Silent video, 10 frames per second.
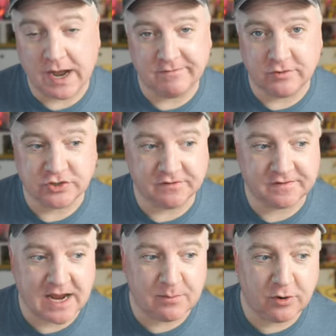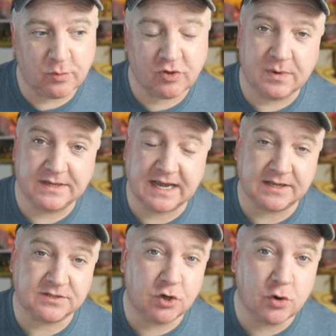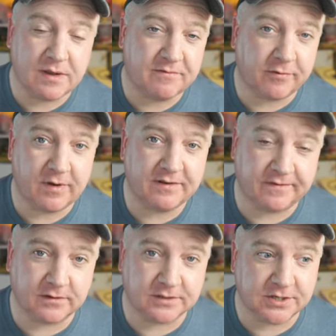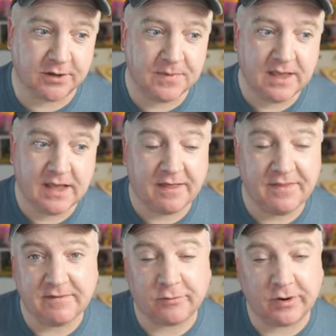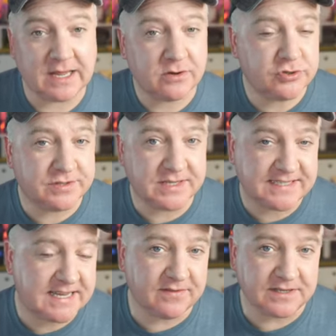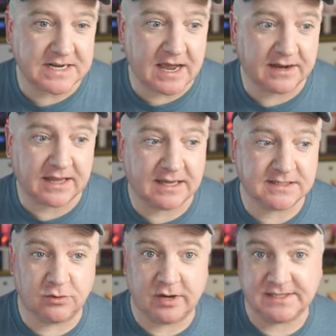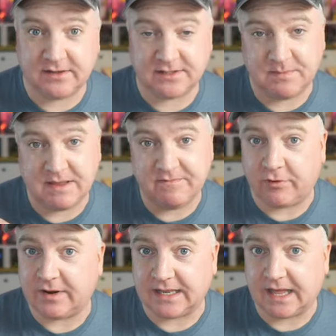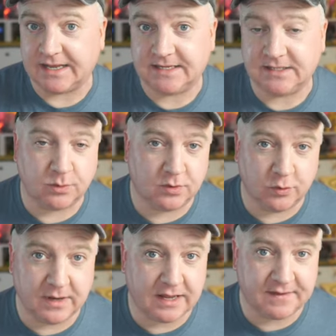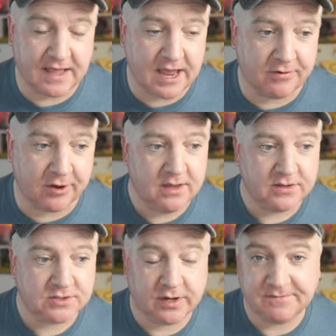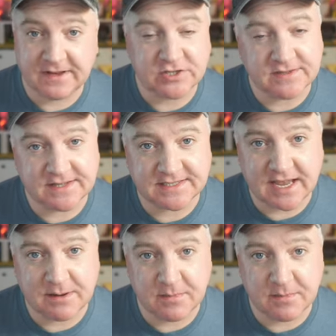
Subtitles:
version of camera, which means it has no infrared filter, and therefore it allows you to see in the dark as long as there's some infrared lighting to illuminate the area. So it features the same